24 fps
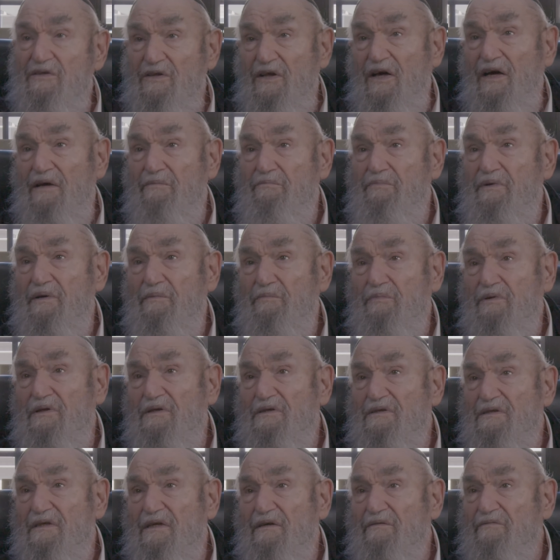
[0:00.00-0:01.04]
nine people
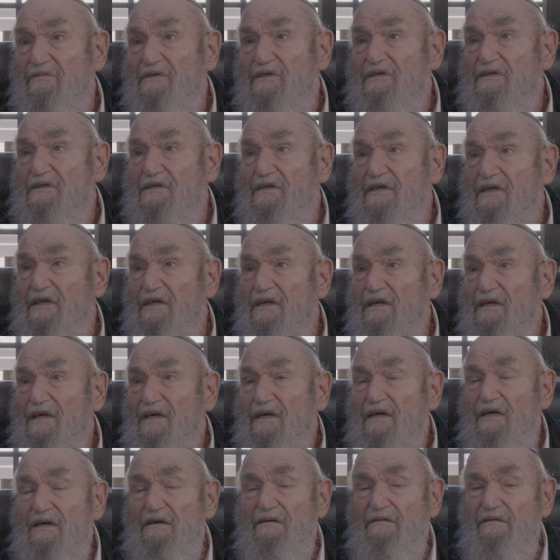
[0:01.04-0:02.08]
to save the city,
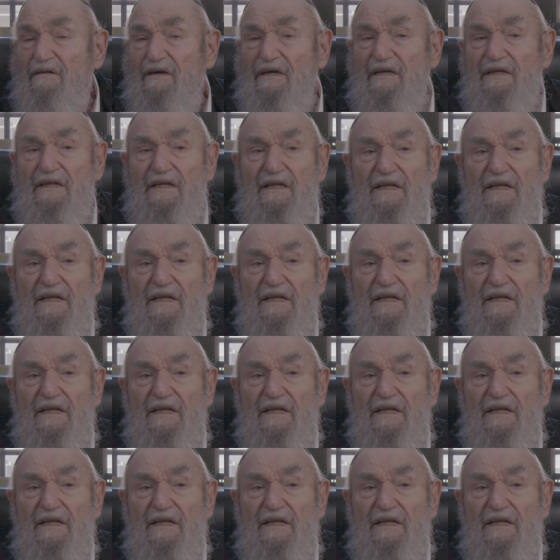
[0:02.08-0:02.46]
right?